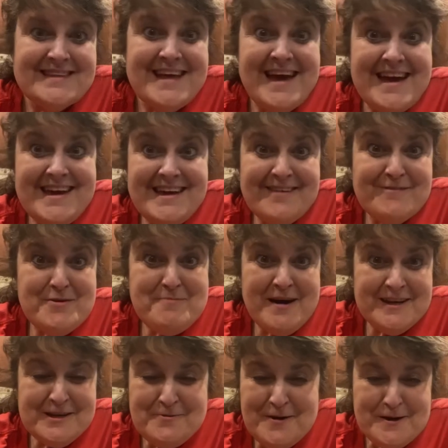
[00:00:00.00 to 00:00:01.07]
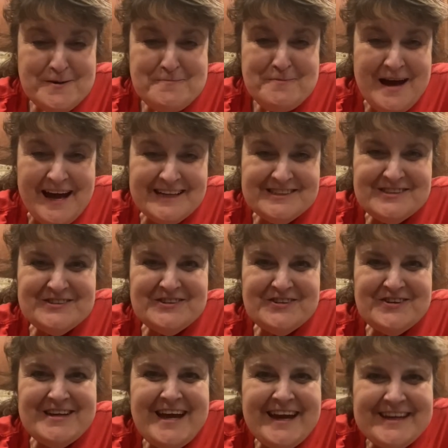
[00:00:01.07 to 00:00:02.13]
Hey everybody, welcome back to
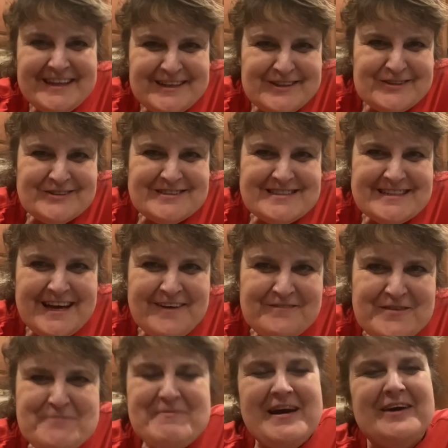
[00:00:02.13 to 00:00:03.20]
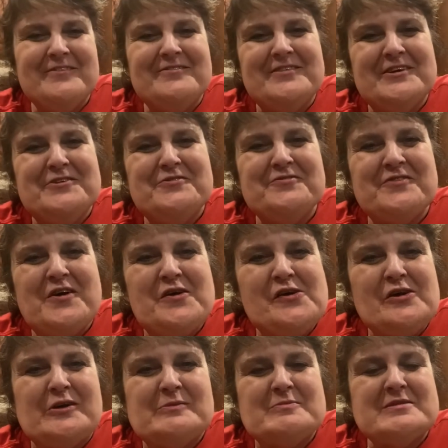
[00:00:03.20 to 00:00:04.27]
Creating Cool Stuff at Mountain View
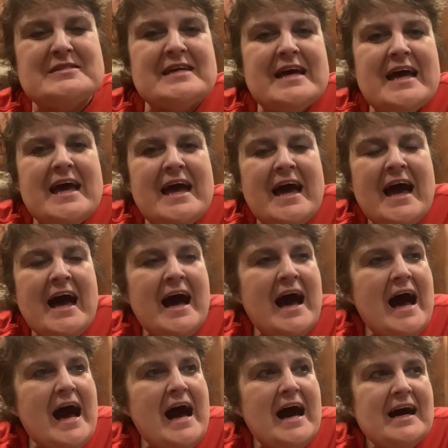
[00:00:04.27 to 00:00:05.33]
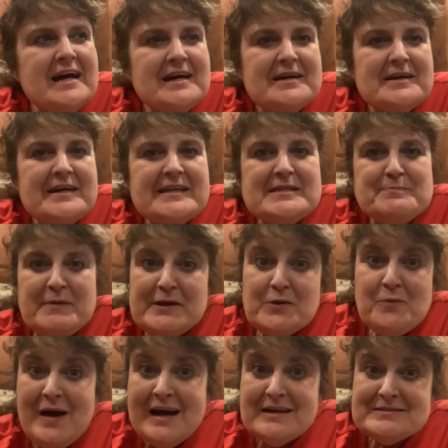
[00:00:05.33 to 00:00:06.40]
Farms. Uh, it's been a
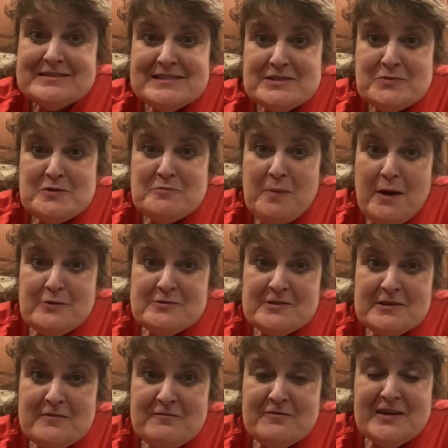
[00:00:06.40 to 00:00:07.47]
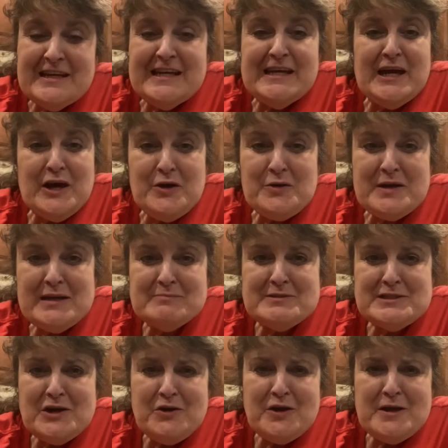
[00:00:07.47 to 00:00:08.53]
while since we've posted a video and I'm
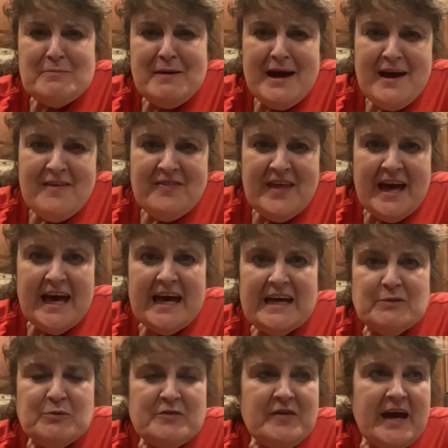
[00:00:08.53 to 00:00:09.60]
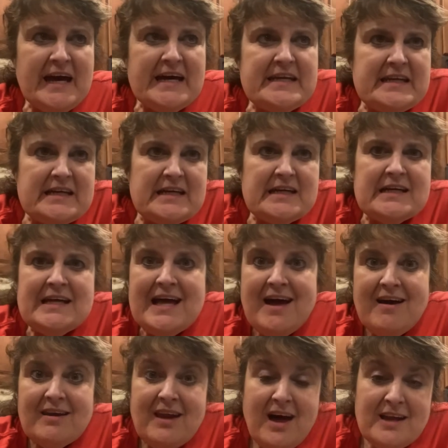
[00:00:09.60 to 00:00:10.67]
sorry about that. We've had a
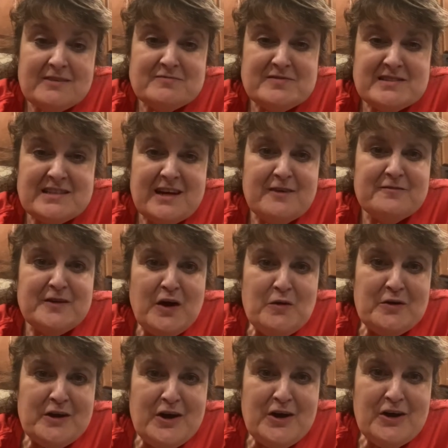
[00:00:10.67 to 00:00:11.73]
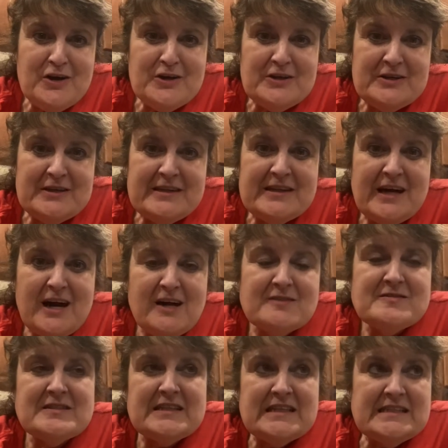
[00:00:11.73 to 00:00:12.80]
lot of stuff going on in the
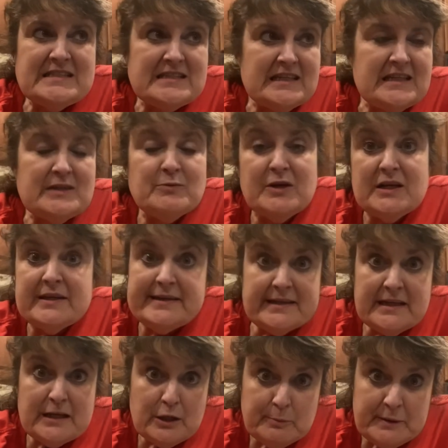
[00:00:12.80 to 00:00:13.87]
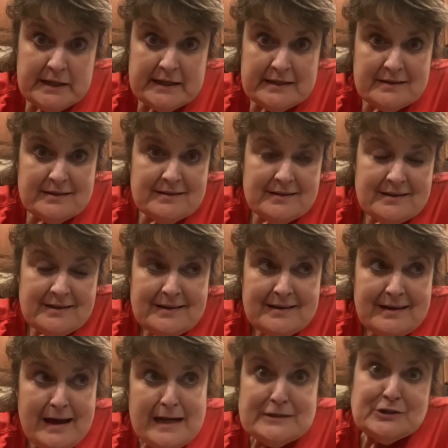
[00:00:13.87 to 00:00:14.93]
off season. Well, and a little bit
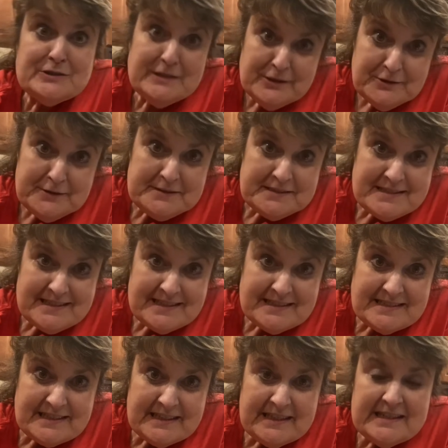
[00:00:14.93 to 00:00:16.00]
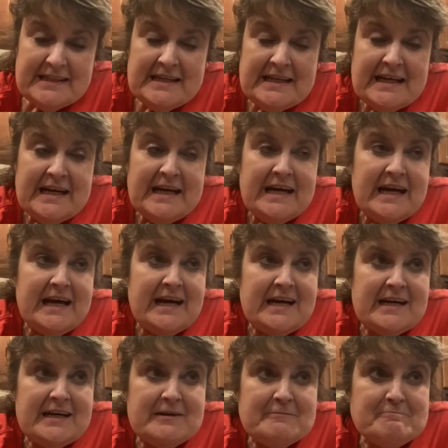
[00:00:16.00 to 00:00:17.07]
actually during the season.
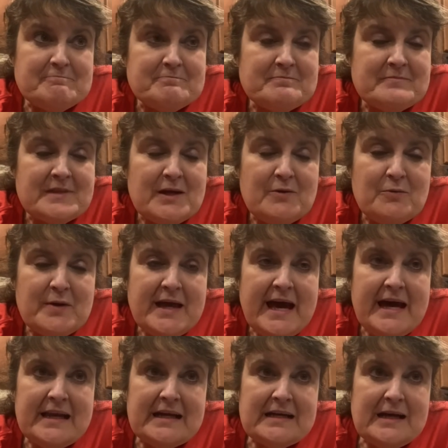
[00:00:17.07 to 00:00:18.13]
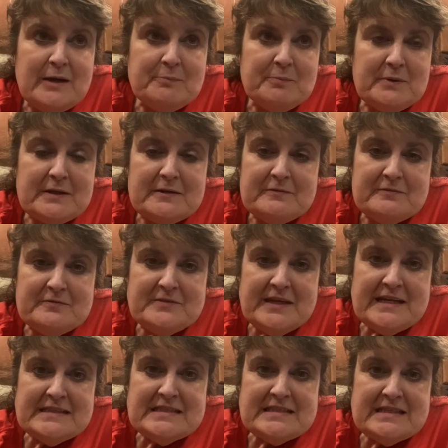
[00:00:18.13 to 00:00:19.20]
Um, we had a couple of
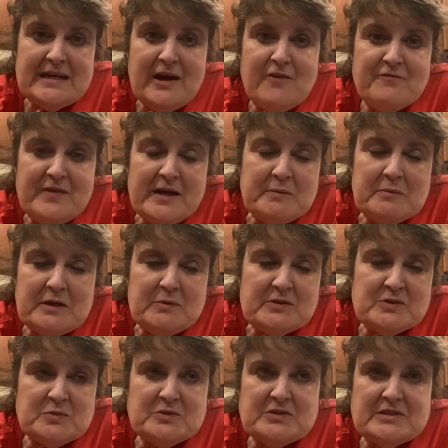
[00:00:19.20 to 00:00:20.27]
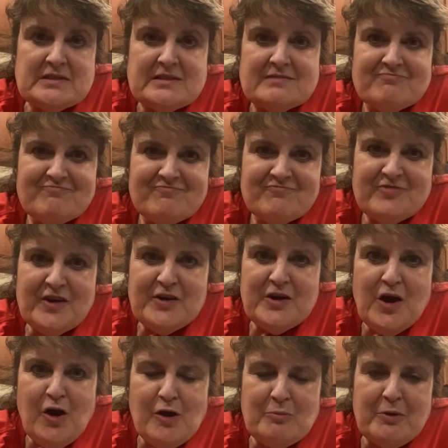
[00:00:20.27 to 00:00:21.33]
deaths in our family, which were just very
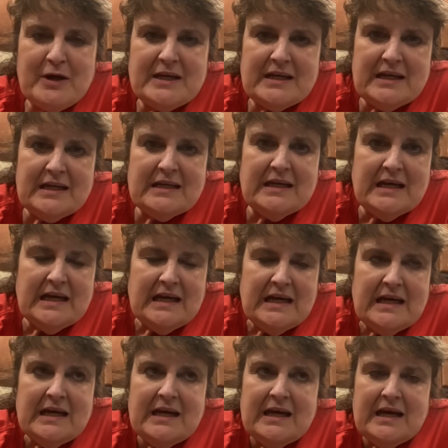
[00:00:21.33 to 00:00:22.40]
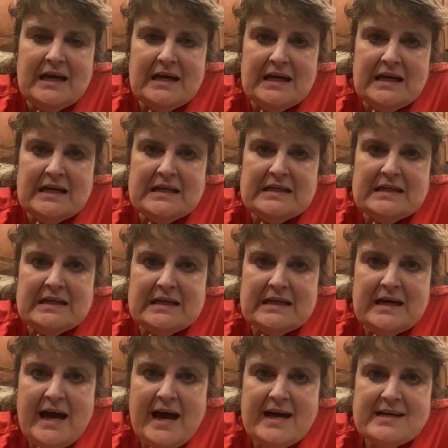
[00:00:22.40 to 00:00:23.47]
heartbreaking. And,
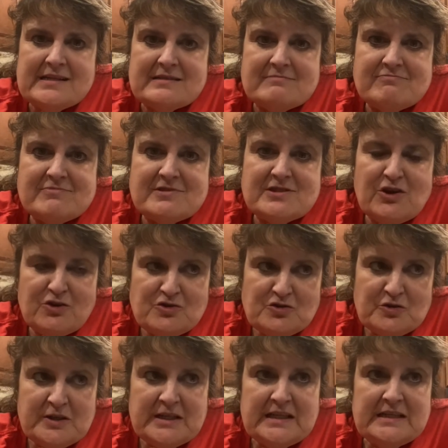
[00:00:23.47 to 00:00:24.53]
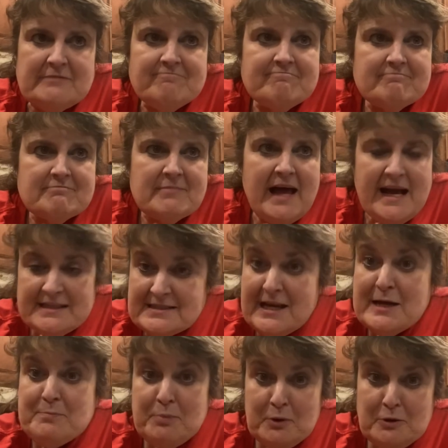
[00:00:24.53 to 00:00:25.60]
uh, I had surgery last
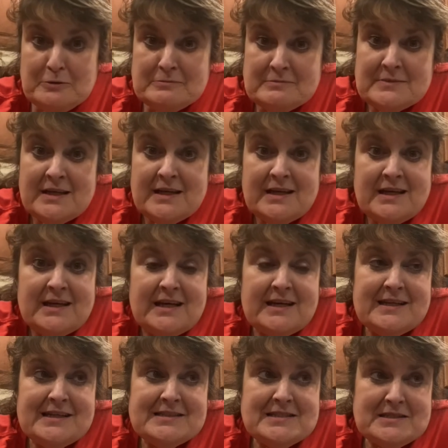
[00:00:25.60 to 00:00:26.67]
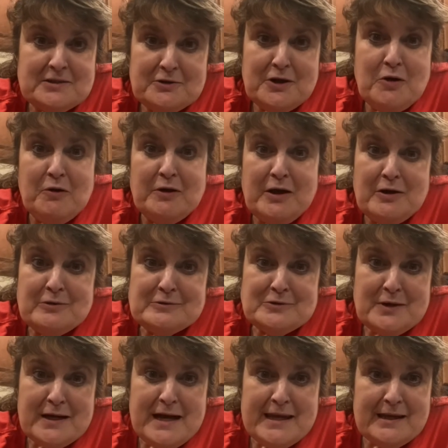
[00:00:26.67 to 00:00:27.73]
April and it's still going on. So
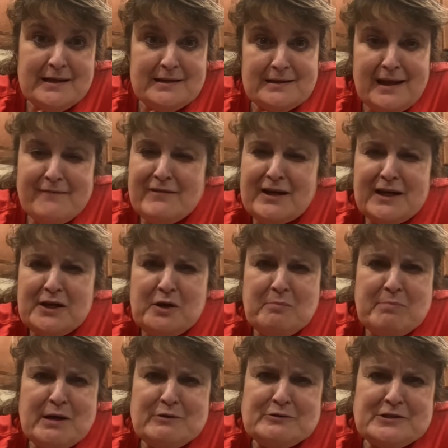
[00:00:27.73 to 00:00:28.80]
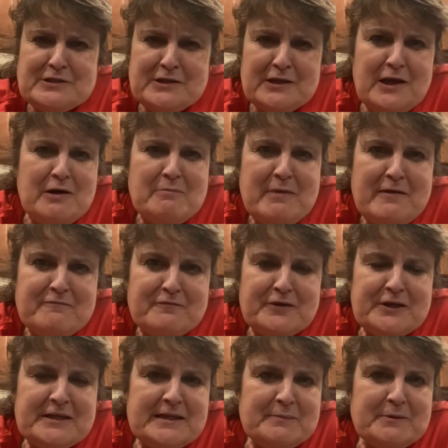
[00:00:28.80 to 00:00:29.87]
I got a lovely little boot still on my
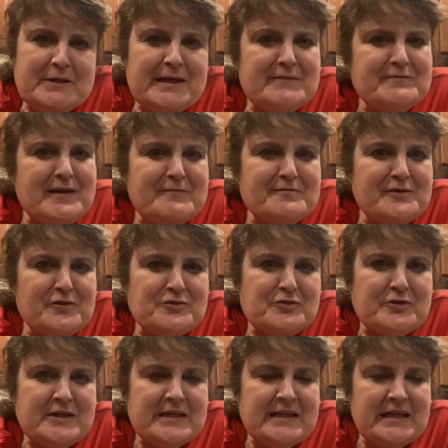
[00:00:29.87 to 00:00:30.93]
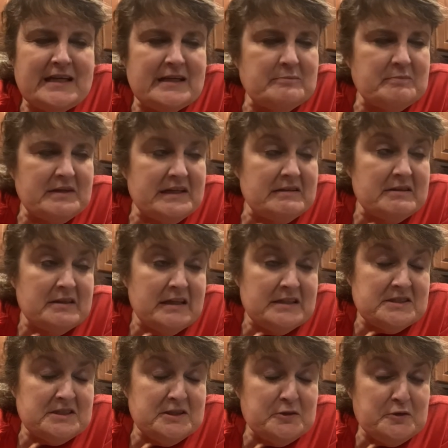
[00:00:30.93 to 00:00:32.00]
foot and I'm going to have to have surgery again, but
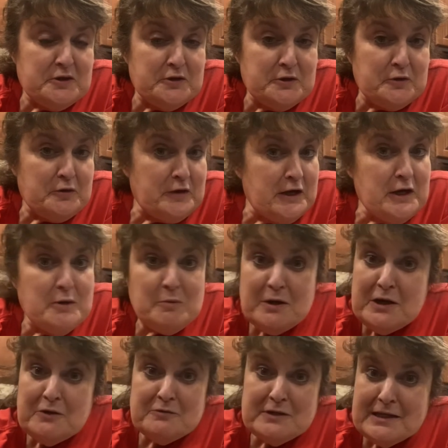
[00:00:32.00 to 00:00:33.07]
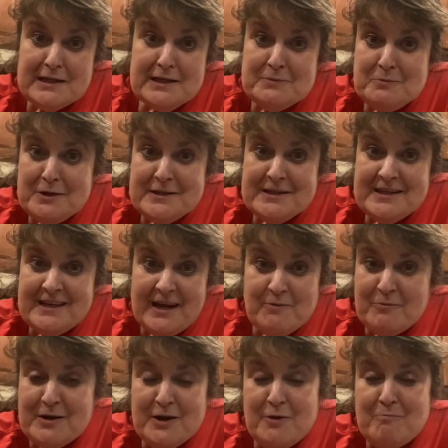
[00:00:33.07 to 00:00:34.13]
that's neither here nor there. We are dealing with it and
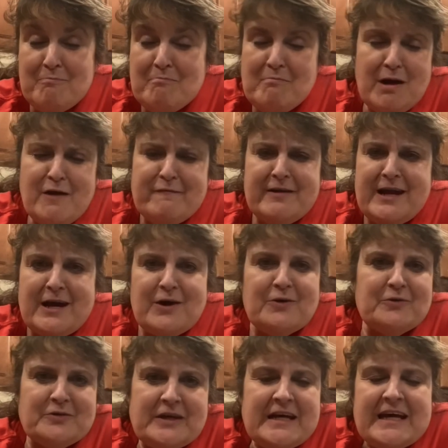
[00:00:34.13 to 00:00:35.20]
we are moving on.